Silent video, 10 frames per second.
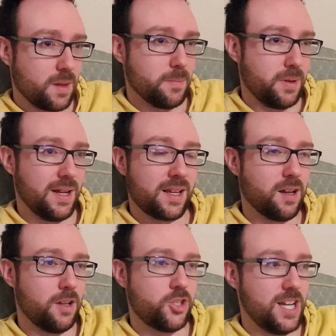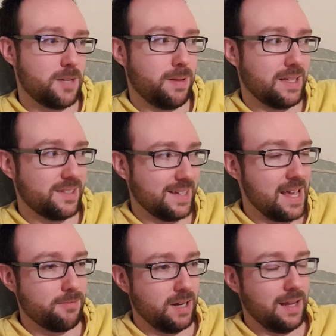But I can't change plans
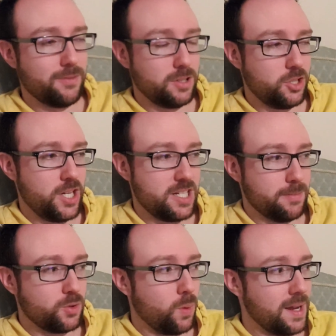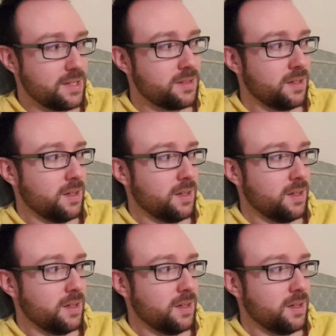again, really. I've already changed them twice.